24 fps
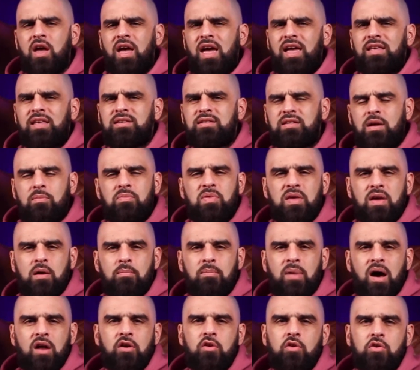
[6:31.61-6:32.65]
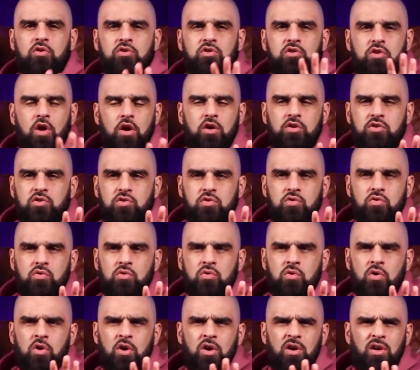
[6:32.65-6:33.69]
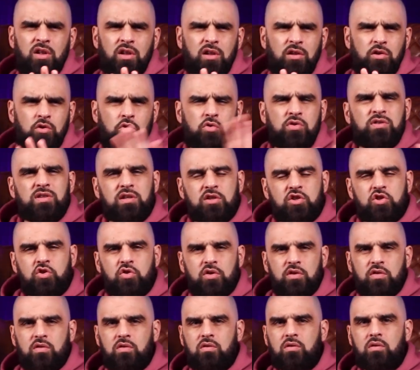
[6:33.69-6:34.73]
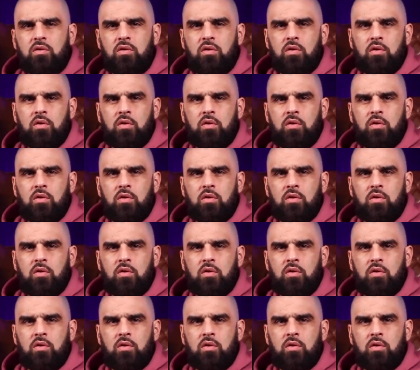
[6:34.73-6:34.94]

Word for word: And something about her starts to lose interest.